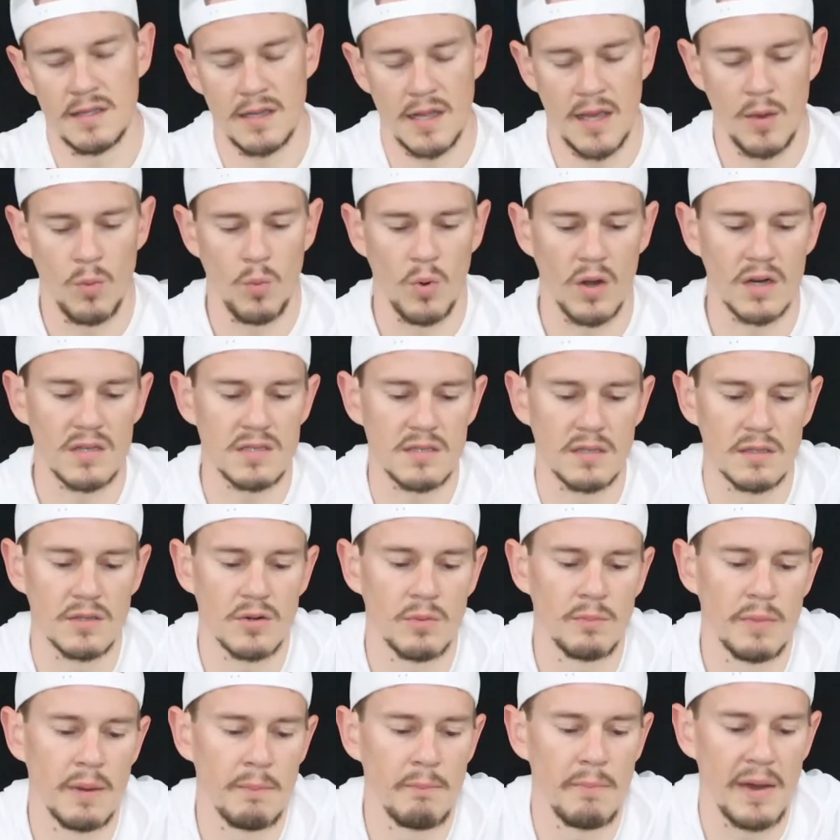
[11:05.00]
it works a
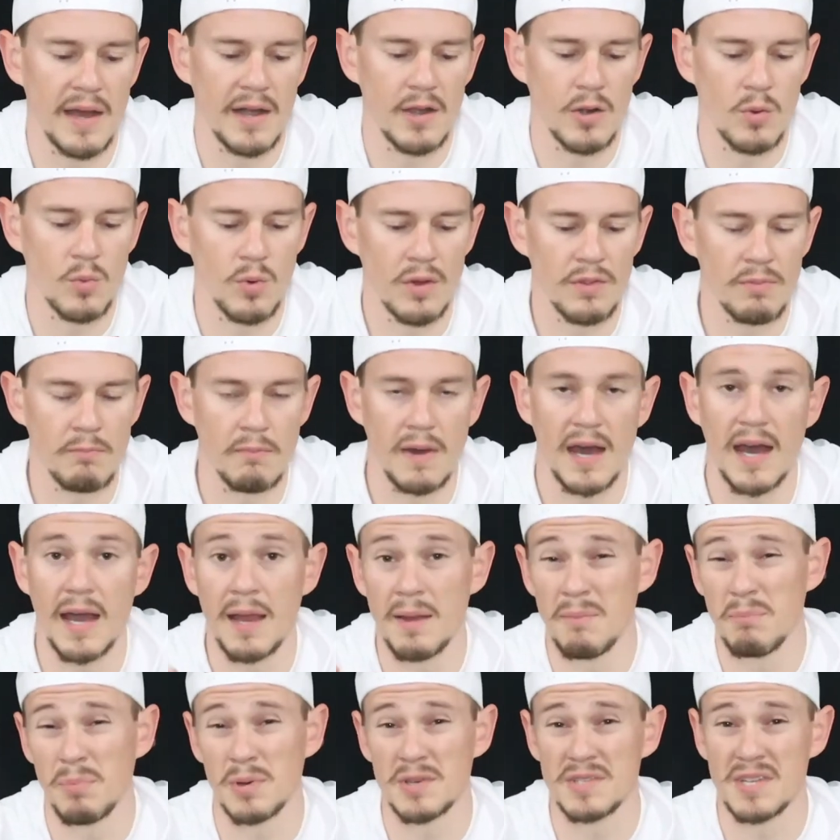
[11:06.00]
little bit better with
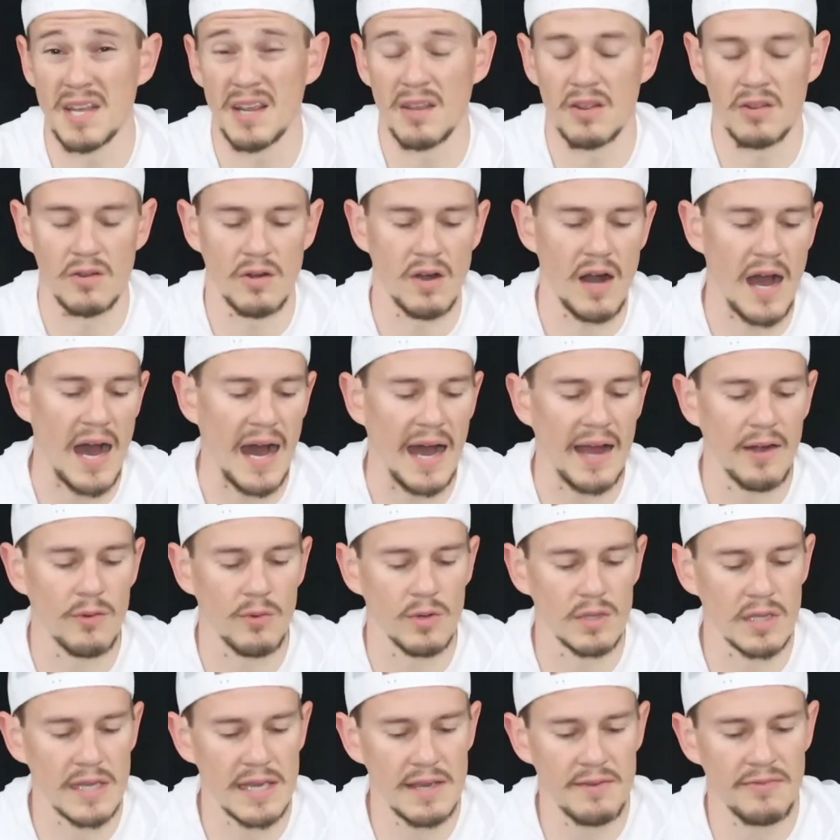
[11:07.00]
my particular eye
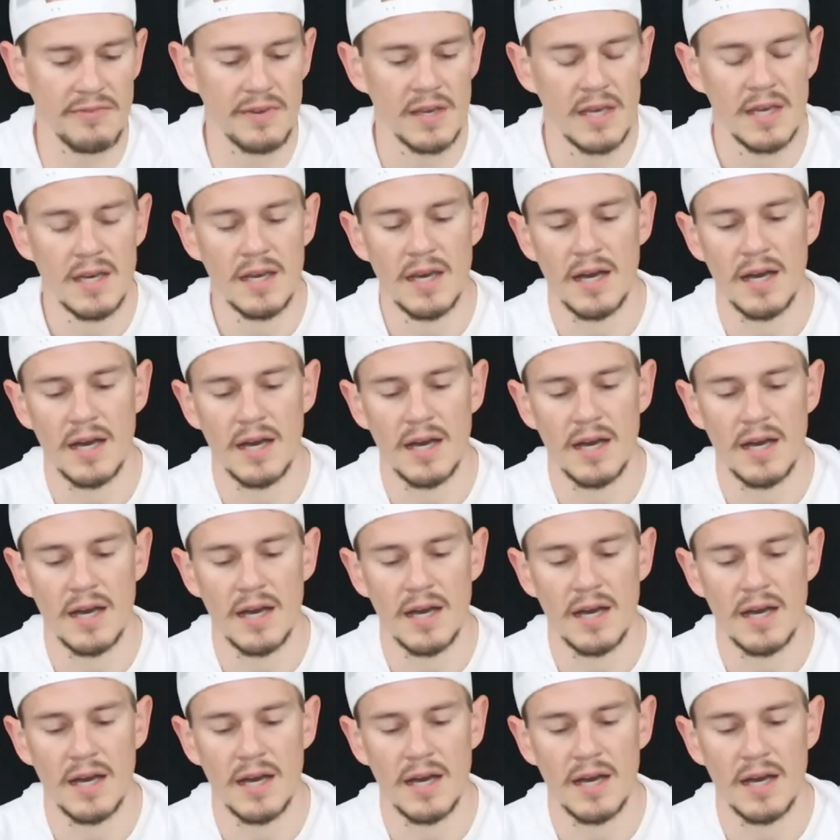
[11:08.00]
relief.